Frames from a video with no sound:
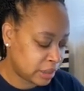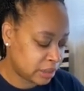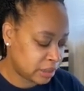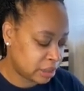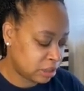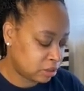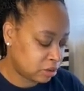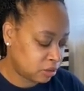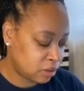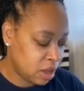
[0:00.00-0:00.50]

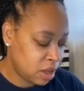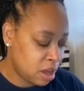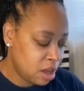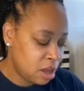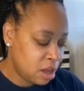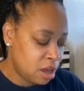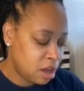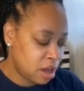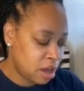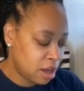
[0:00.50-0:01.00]
So
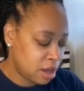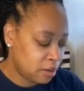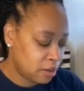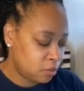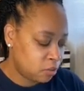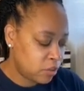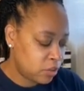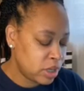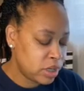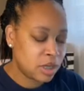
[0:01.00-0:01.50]

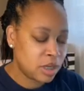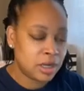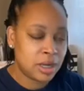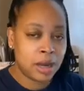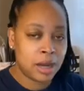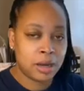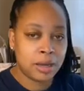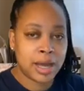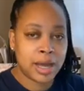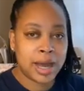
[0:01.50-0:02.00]
we know that
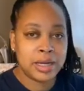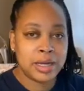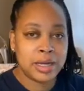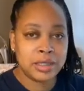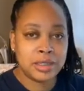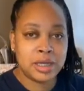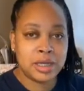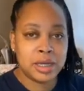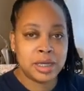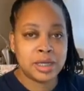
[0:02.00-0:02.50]
our God is
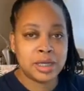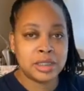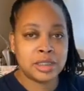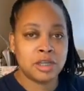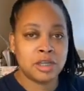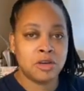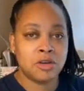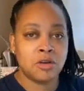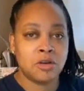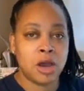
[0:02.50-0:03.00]
good,
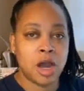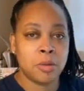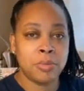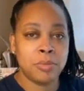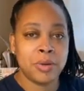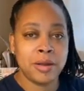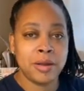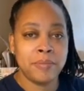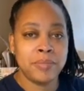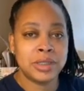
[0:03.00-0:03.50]
so our
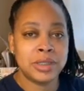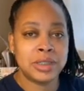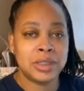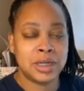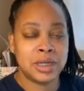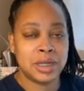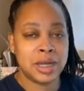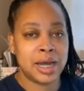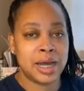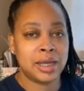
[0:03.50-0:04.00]
purpose
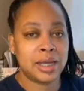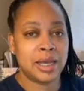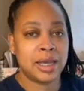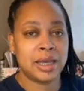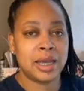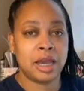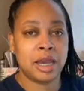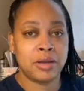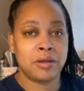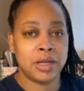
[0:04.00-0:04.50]
did not get
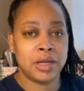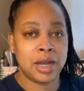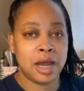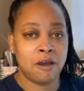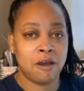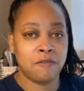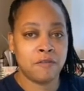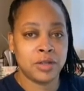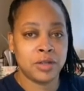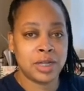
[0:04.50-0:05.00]
carried
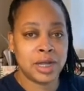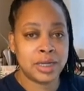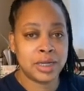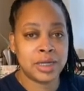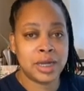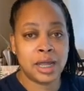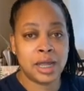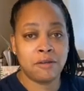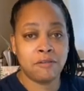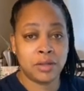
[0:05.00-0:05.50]
out for that
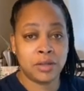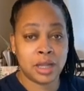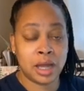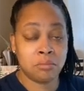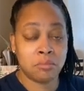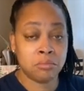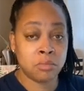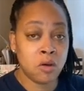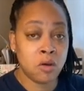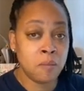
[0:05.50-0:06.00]
day, for that
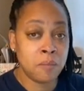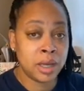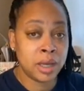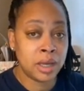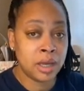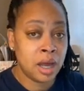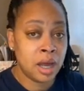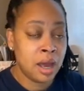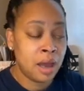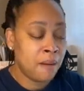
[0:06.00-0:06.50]
moment,
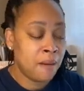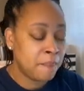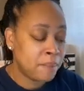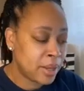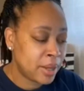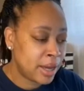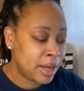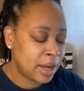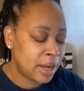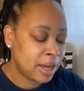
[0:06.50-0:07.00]

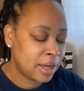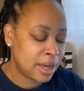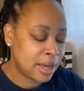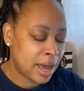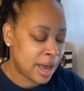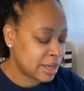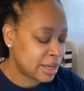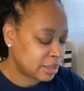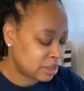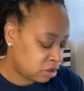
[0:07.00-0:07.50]
but
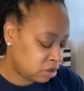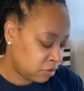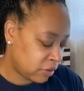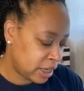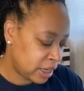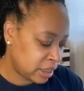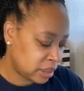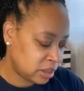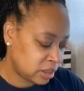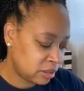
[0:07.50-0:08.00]
God's
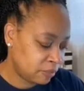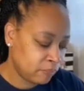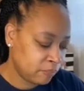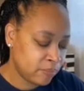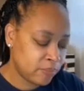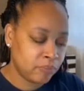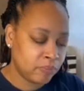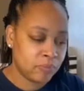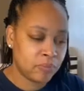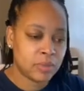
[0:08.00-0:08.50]
grace
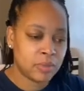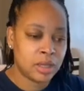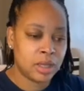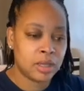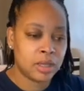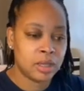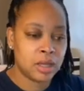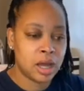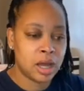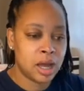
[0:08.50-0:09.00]

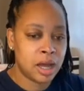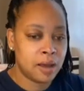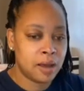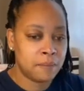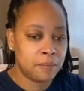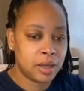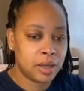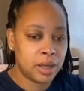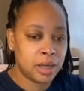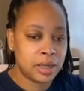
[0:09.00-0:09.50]

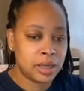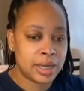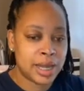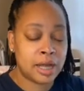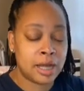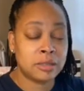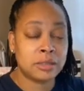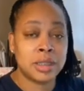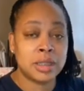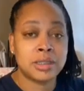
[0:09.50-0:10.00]

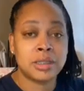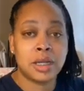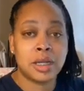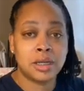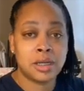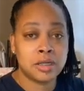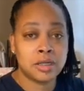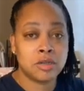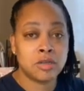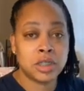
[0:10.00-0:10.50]
allows us
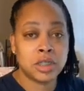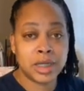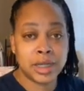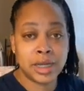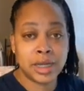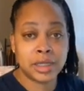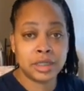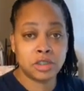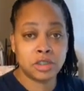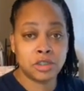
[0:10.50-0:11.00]
another
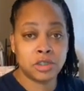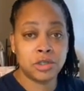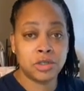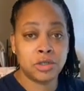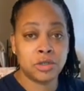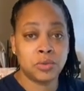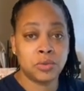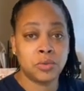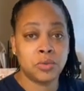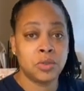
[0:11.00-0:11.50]
chance to